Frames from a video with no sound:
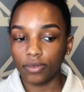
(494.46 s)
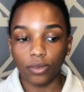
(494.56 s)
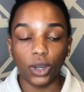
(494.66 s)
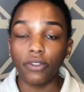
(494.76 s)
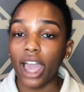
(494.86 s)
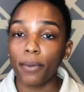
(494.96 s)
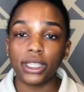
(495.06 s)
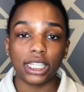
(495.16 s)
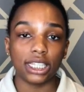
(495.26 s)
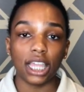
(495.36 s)
Whatever
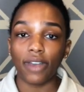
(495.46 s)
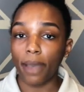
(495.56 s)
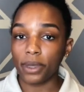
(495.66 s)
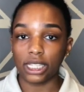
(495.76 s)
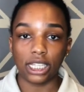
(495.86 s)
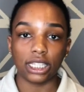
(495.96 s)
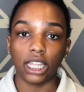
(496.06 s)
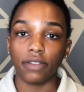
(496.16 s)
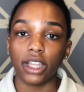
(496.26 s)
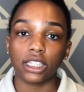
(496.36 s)
happens in his life happens in his
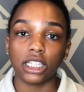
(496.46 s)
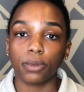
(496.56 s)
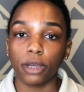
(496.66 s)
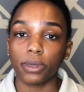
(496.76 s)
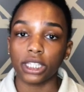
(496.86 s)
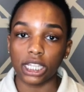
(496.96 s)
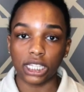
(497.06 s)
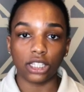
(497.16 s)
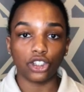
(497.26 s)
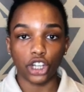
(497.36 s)
life. That's his purpose and
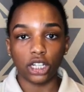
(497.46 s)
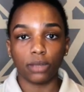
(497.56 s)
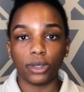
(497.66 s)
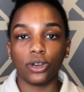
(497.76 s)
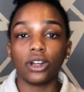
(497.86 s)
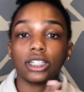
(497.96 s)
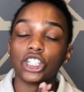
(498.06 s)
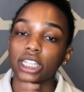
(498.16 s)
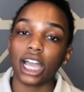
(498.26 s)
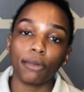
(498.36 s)
his journey to be on,
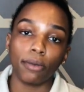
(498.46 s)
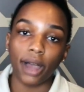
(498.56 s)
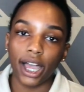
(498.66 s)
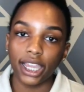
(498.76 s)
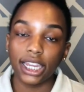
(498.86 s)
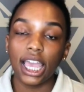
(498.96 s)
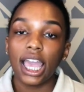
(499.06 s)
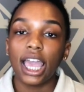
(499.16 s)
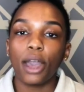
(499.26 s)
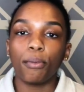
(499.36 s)
just like I'm on mine.
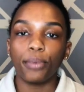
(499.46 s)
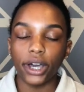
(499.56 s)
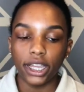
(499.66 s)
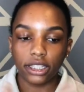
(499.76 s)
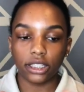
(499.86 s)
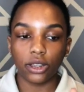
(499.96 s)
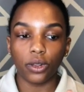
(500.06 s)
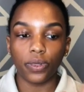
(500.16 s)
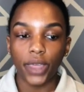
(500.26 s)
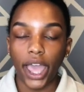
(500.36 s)
But
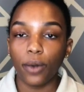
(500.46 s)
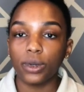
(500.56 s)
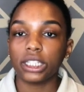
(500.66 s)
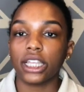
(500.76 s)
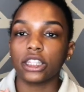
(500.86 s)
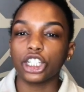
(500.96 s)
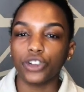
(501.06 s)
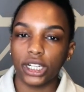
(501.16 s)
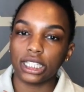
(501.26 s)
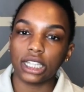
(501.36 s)
that was like the
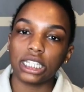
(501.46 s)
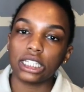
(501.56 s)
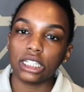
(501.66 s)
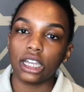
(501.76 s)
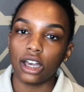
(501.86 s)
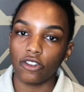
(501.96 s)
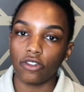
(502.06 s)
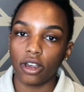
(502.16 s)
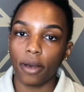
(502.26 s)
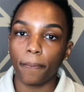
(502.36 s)
greatest lesson
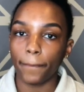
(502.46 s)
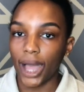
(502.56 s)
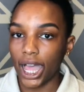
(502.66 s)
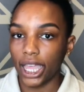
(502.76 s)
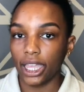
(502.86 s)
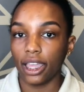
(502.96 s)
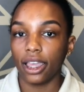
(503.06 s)
of my